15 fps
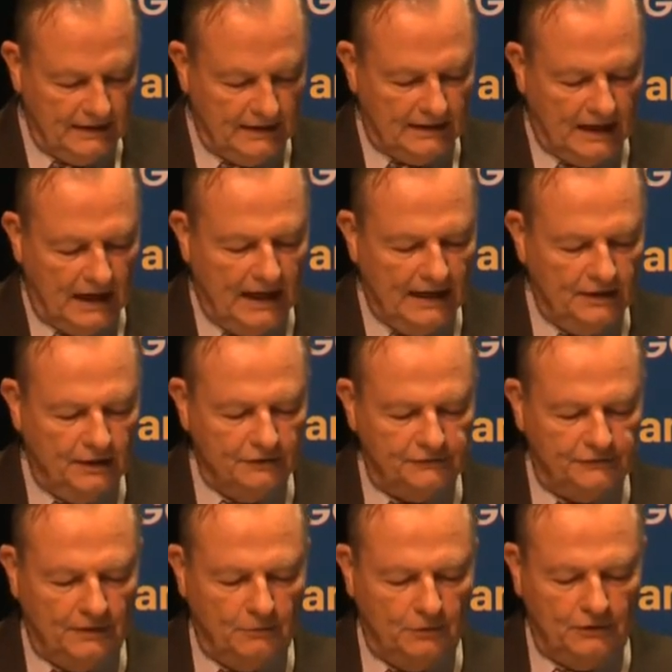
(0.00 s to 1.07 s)
Now, I know
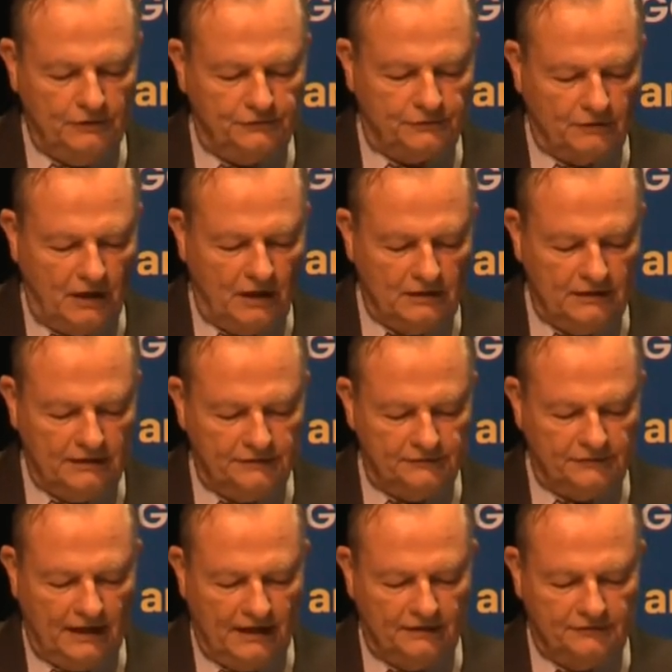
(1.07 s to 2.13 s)
someone who strongly
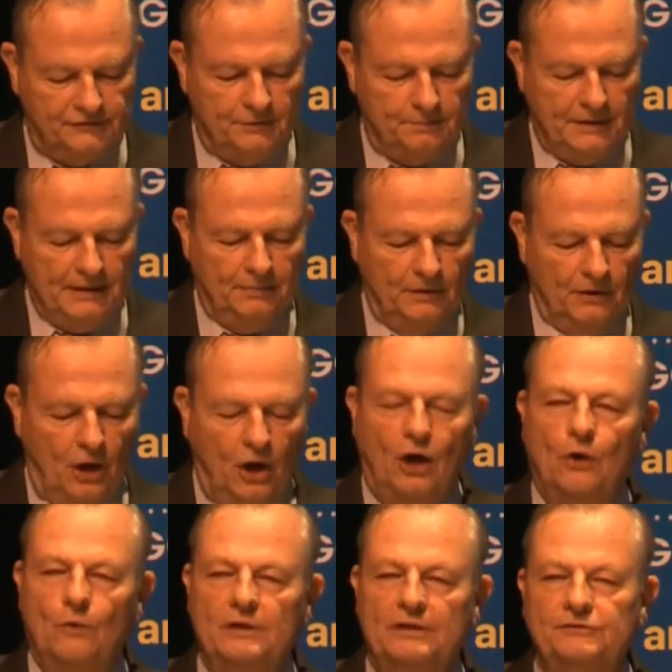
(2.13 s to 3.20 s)
desires that people
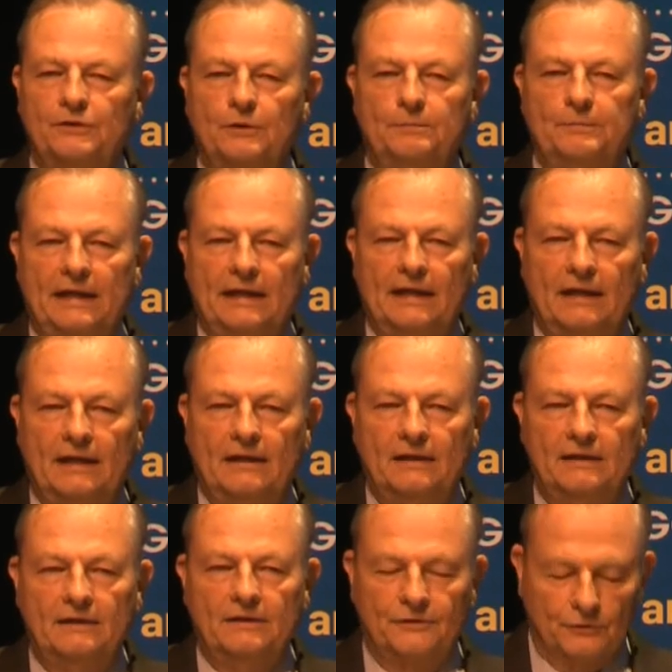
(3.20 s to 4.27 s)
always obey
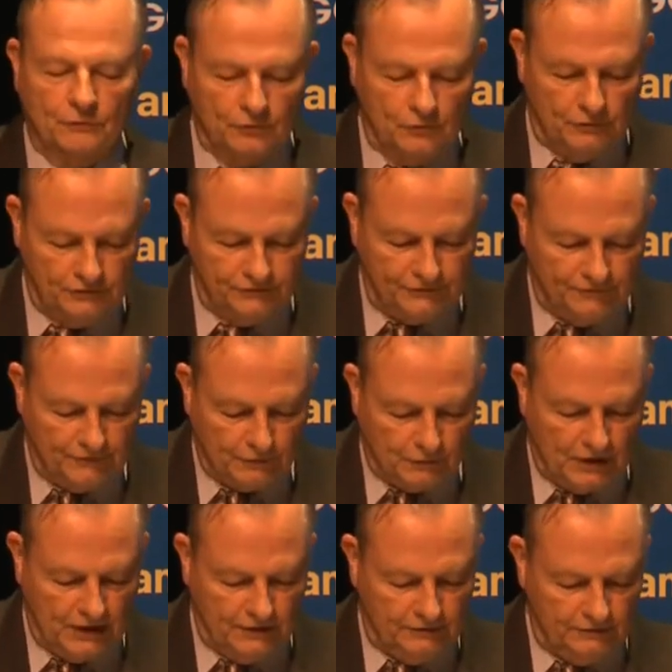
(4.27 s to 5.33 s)
the rules of the
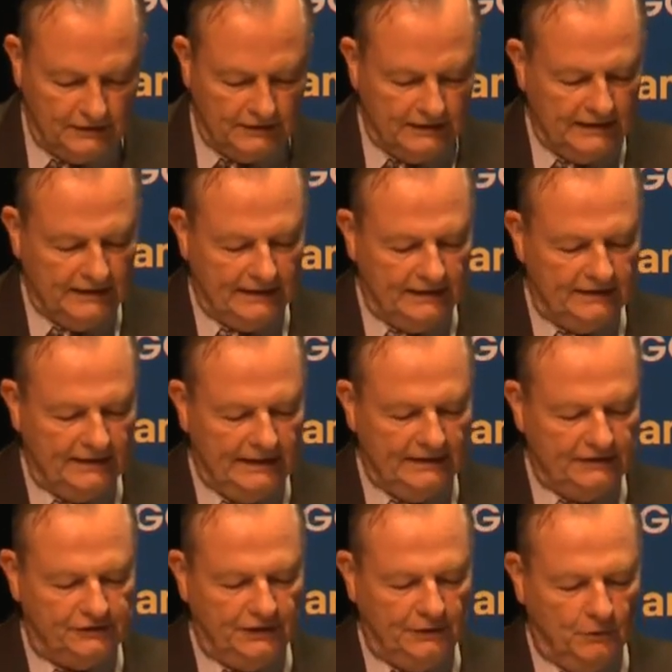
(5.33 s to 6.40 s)
road. Indeed,
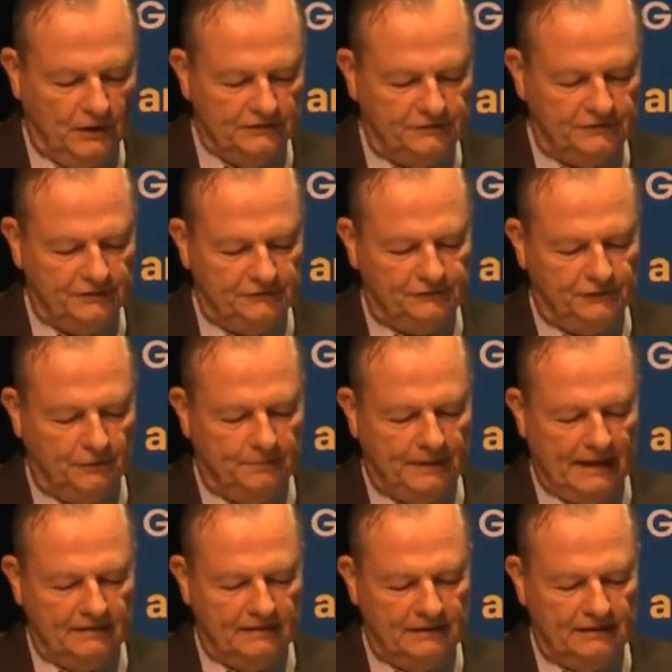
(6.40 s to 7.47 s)
she wants this so
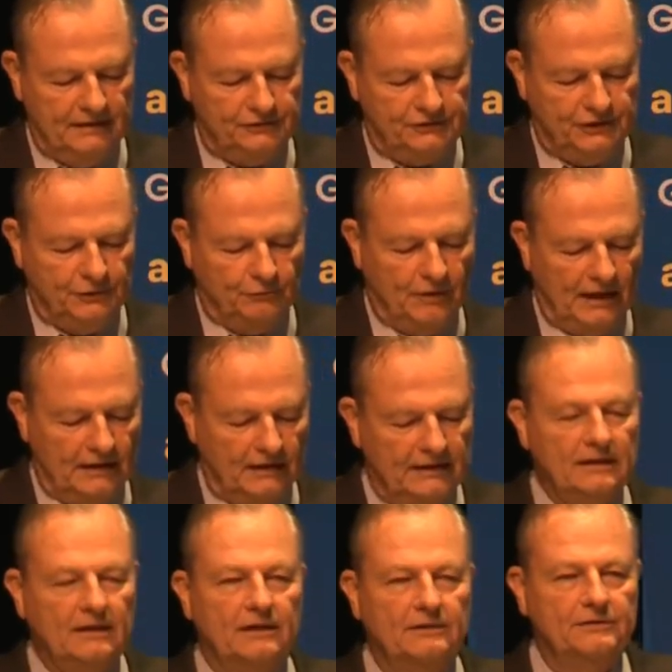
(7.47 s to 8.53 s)
badly that she readily
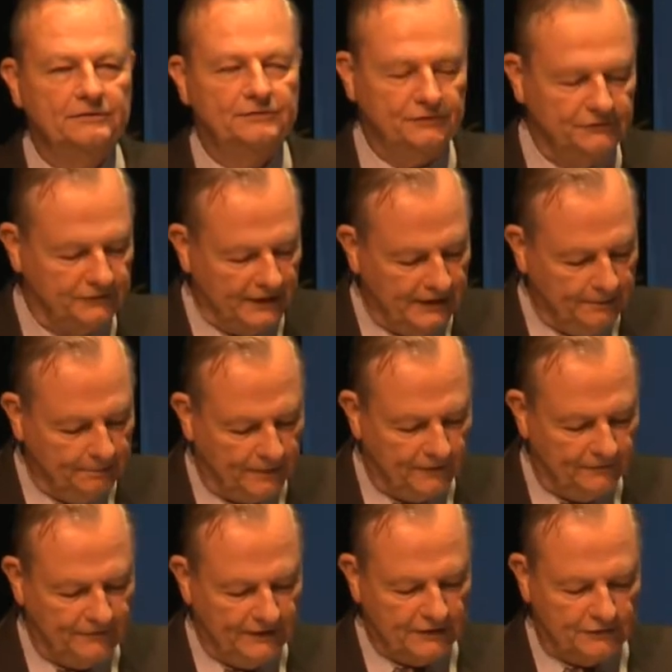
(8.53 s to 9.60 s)
notices
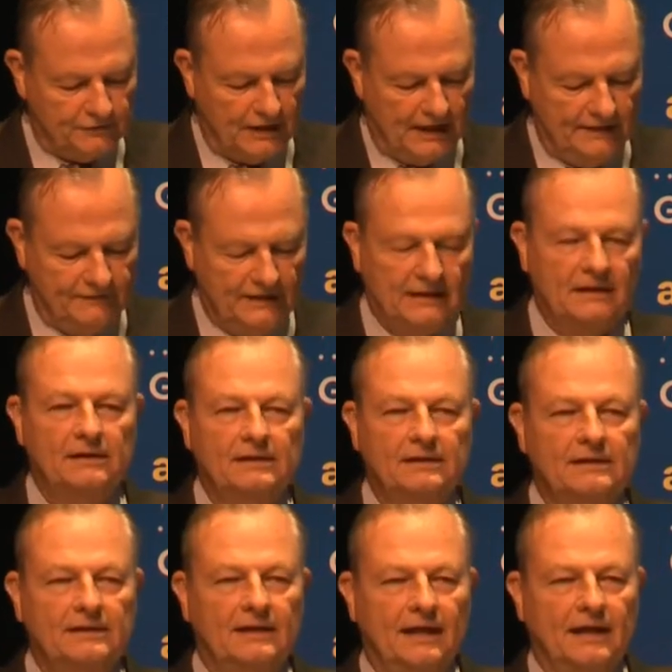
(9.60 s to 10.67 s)
imperfect driving
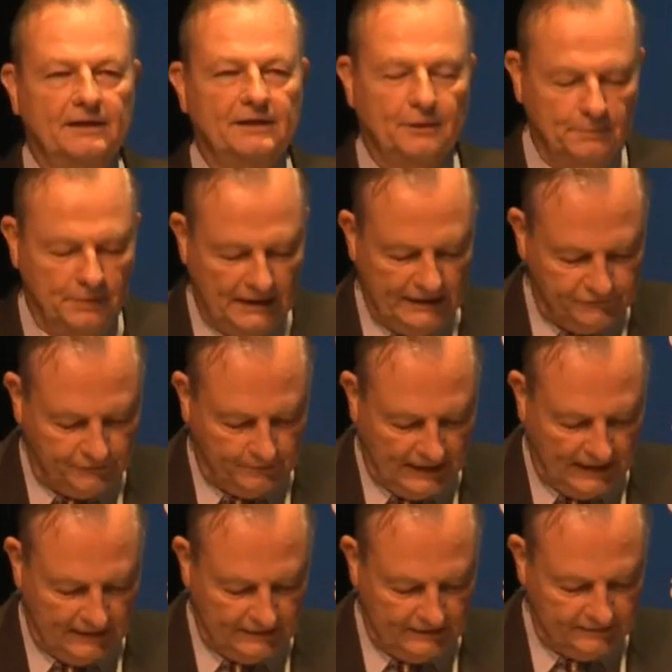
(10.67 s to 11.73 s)
and complains
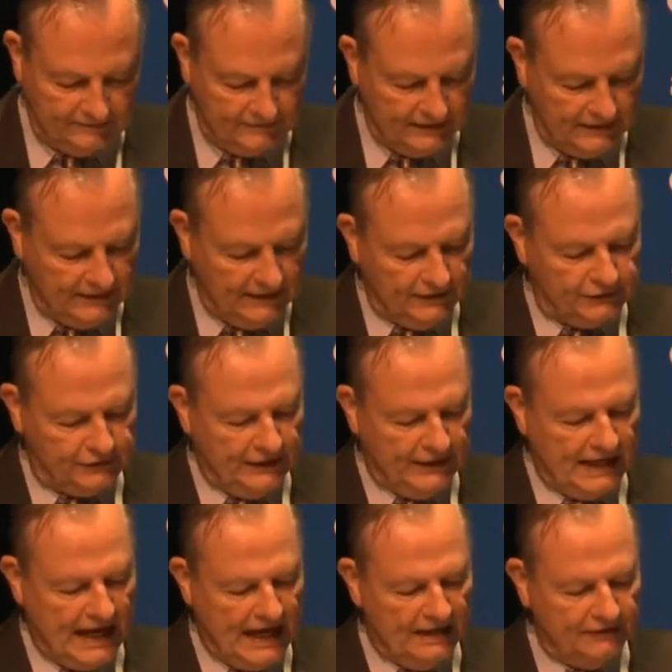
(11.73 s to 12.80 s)
about it. She
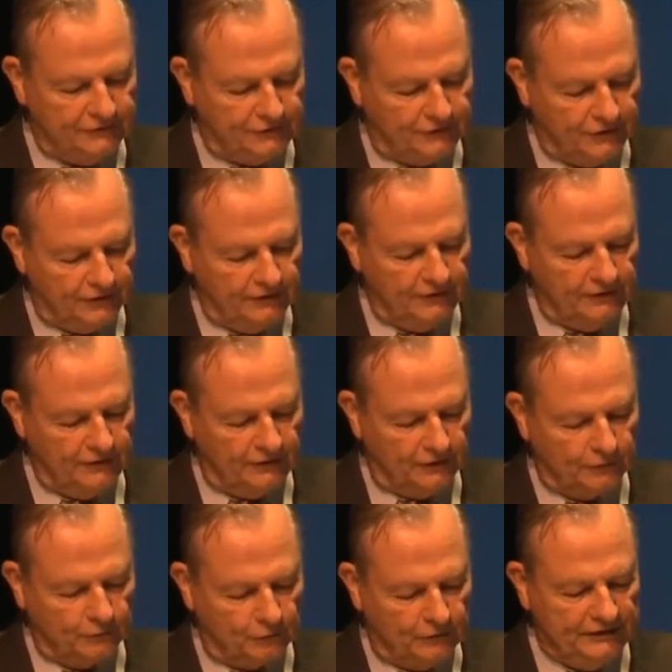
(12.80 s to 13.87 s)
has turned her
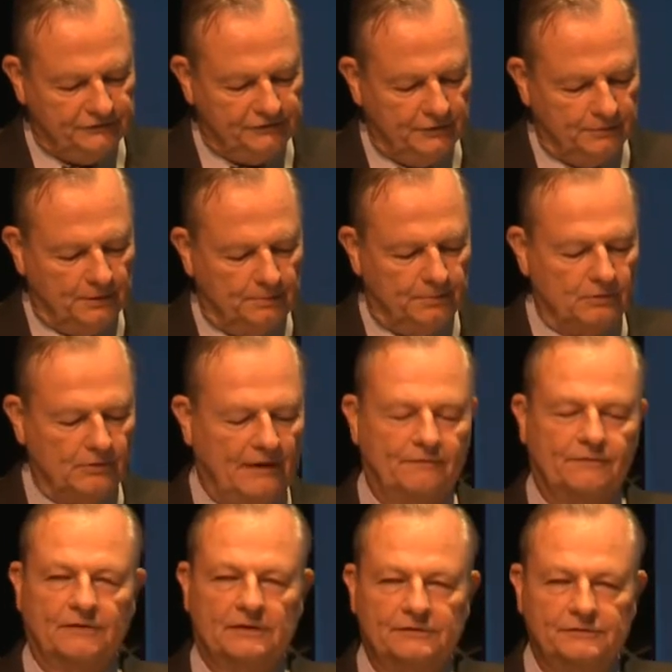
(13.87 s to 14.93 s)
reasonable
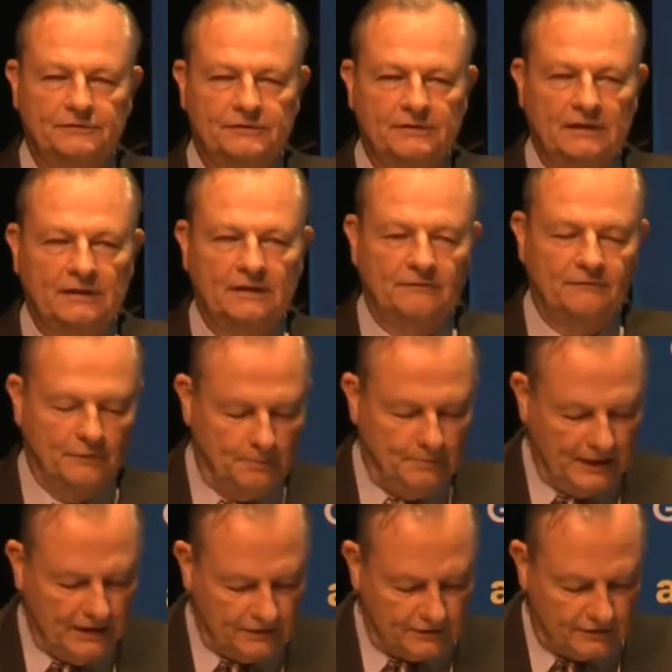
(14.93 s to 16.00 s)
preference for
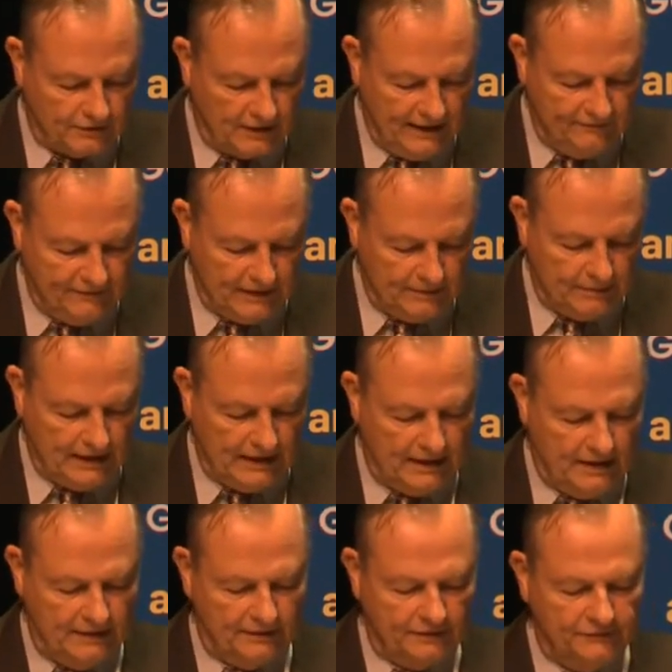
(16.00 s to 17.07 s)
better driving by
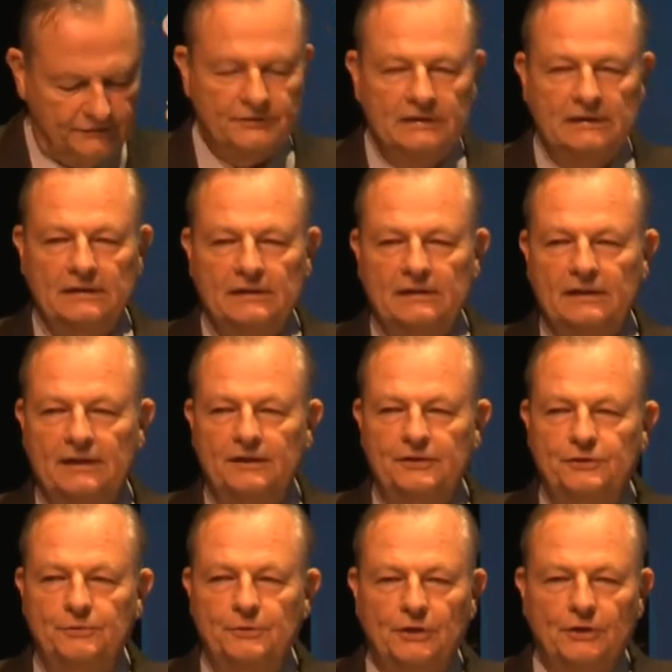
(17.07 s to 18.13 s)
others
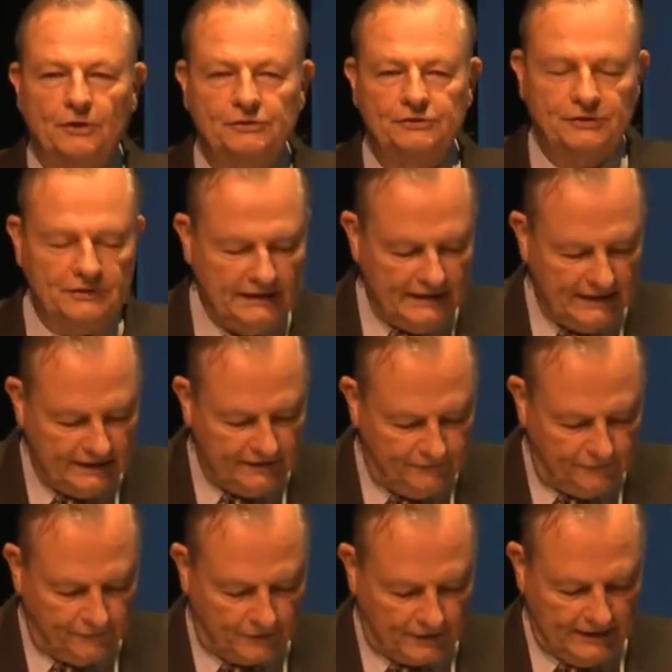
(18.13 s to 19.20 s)
into an urgent need
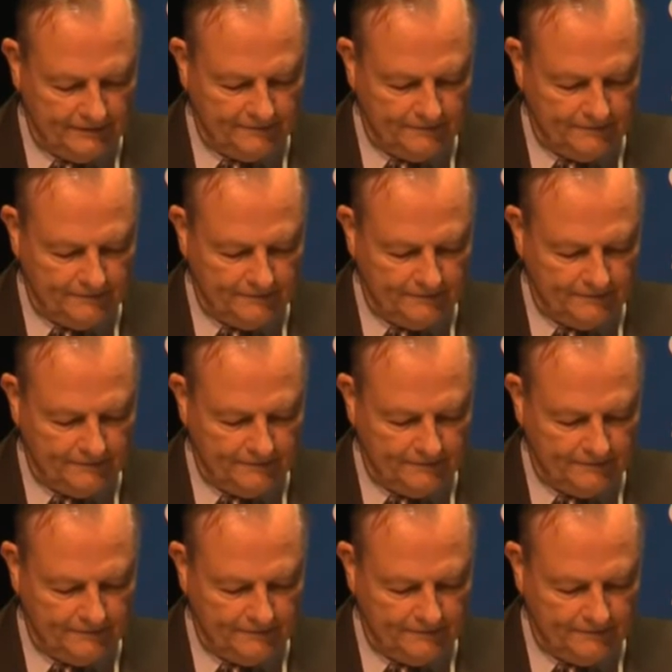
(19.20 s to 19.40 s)
for it,